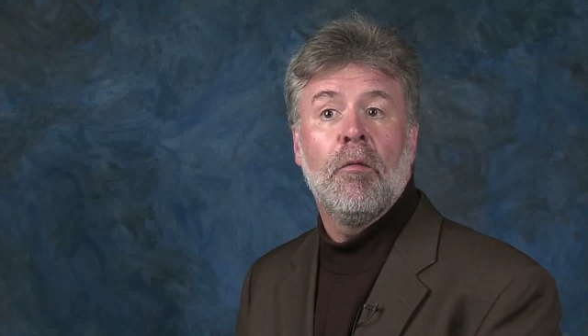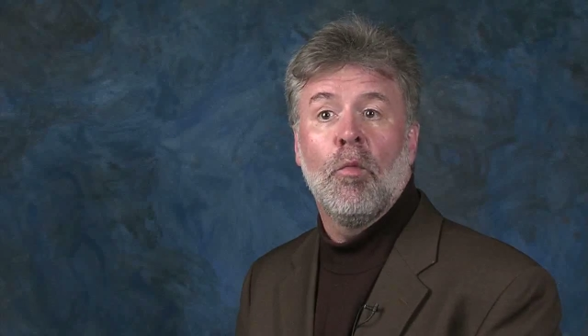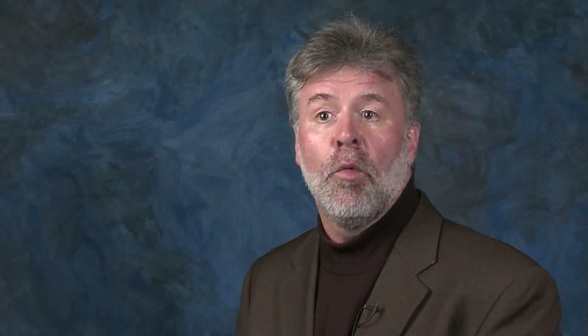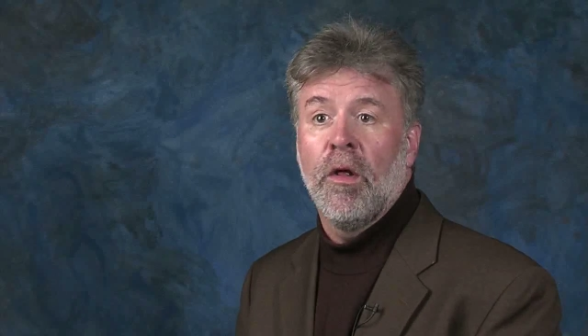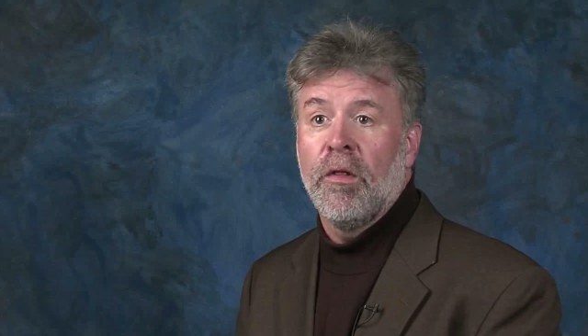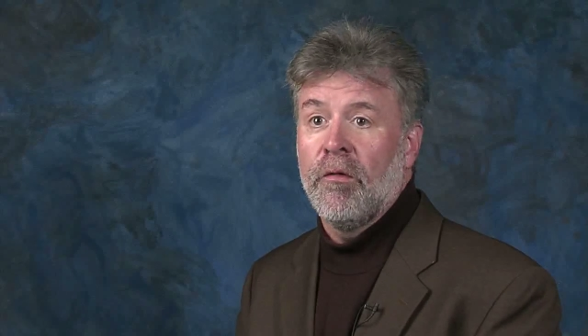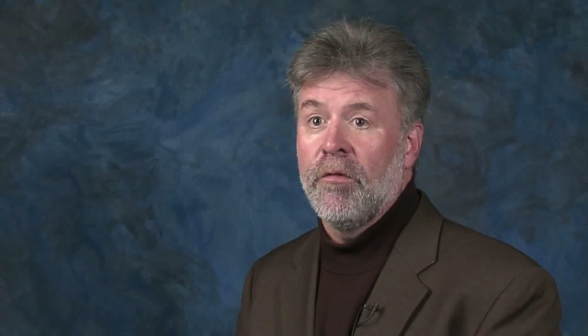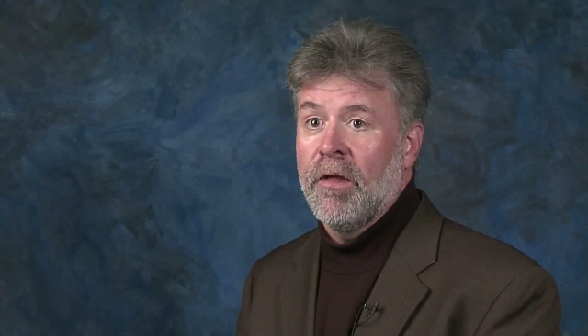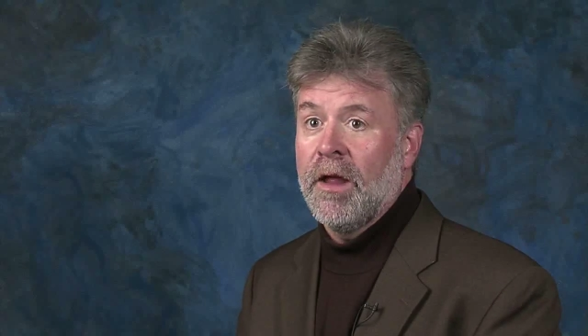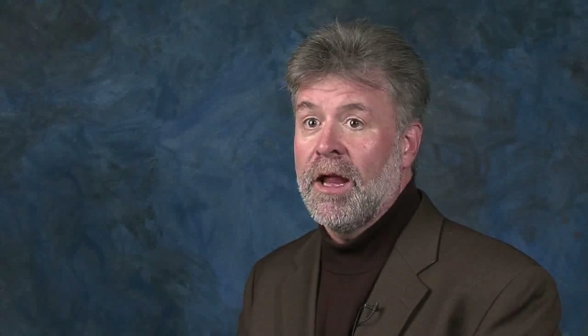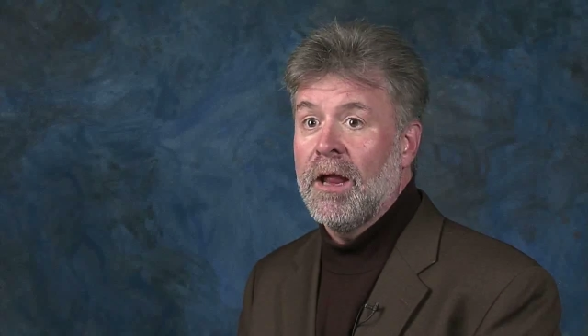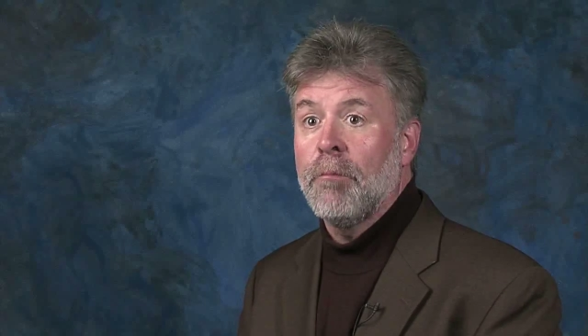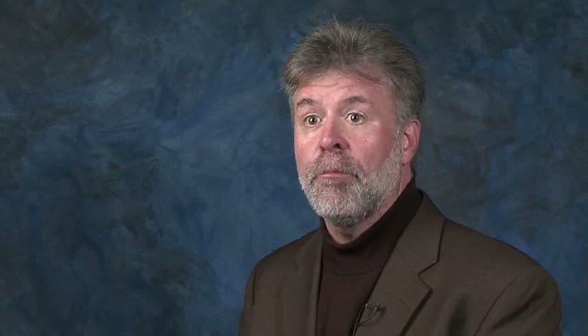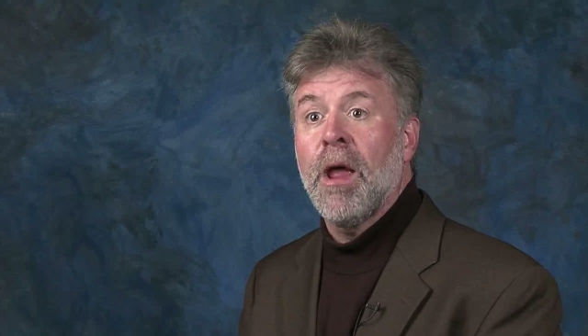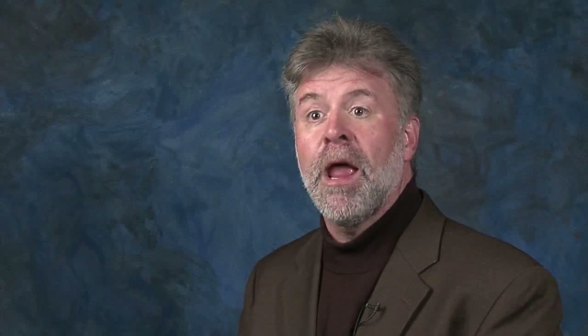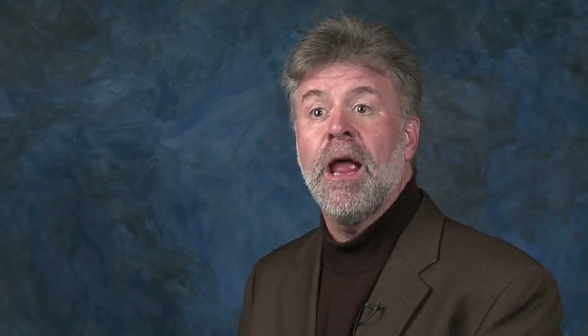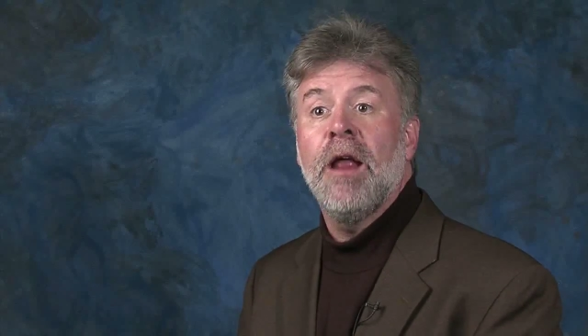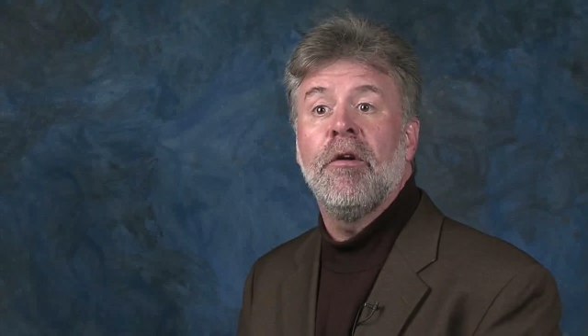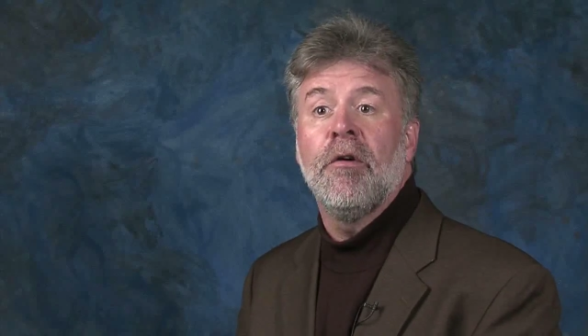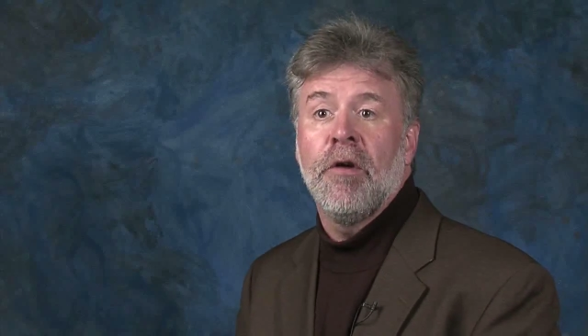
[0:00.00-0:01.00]
whether they get
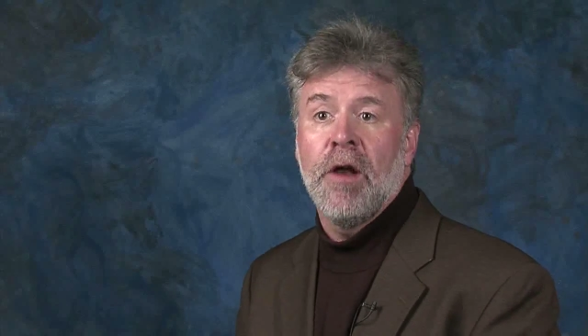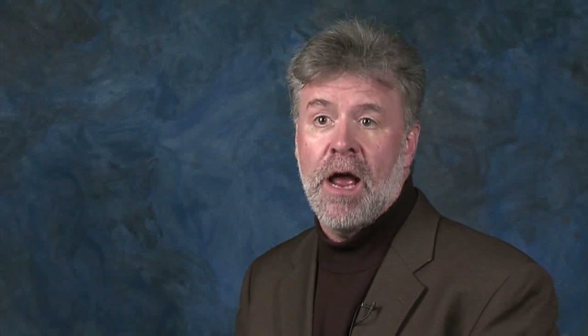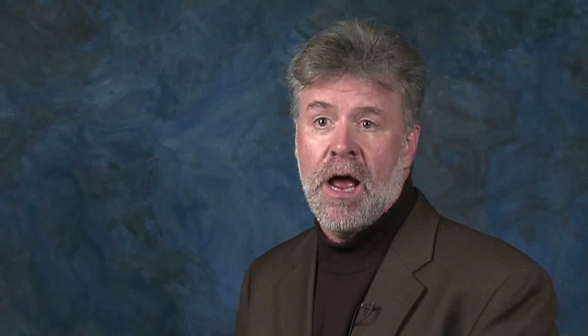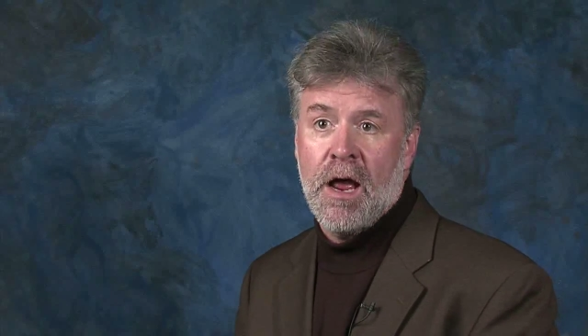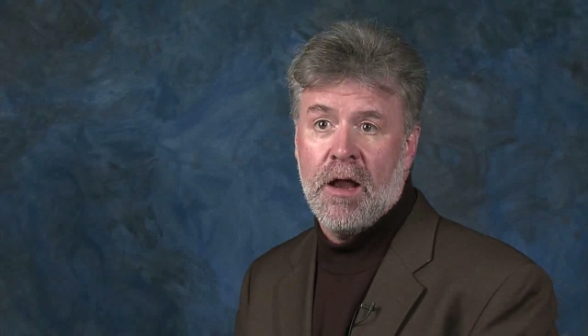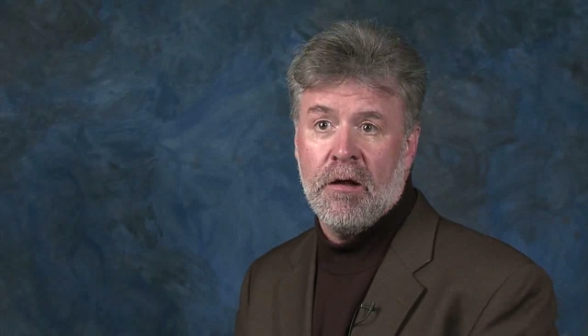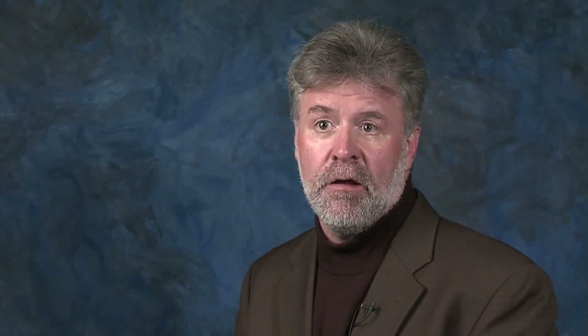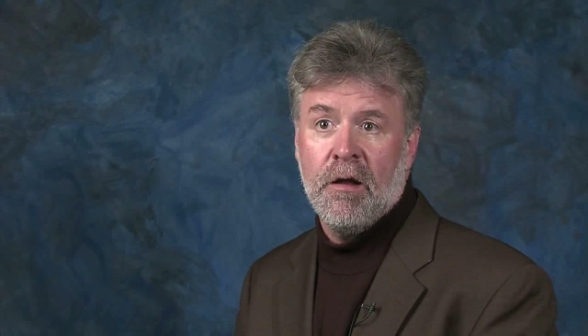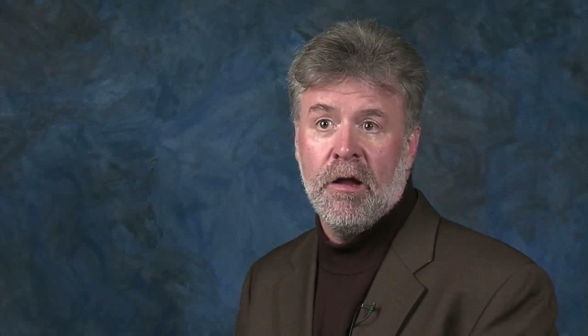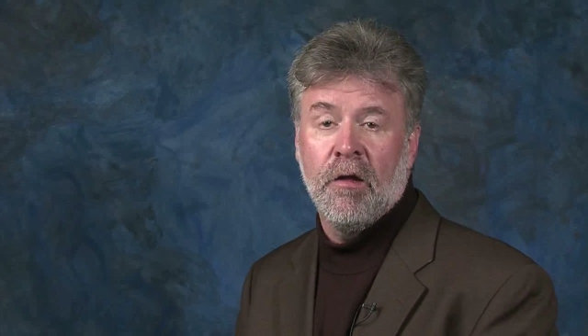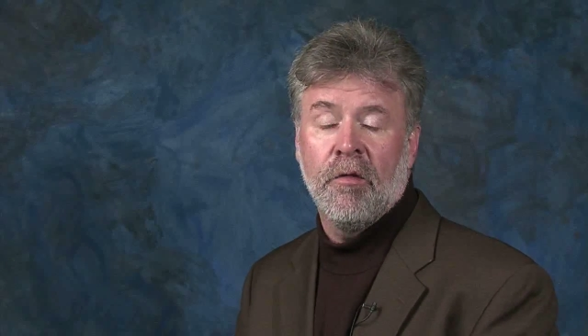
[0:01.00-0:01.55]
paid or not,